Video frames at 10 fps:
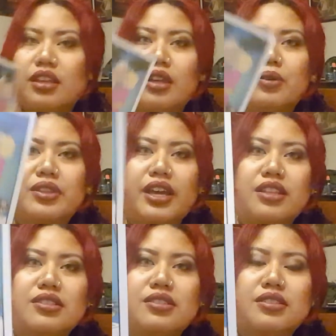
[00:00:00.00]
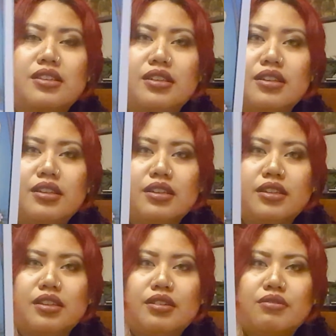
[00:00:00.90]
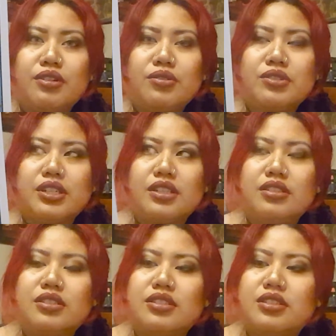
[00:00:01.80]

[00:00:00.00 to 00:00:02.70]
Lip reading: That's Rose and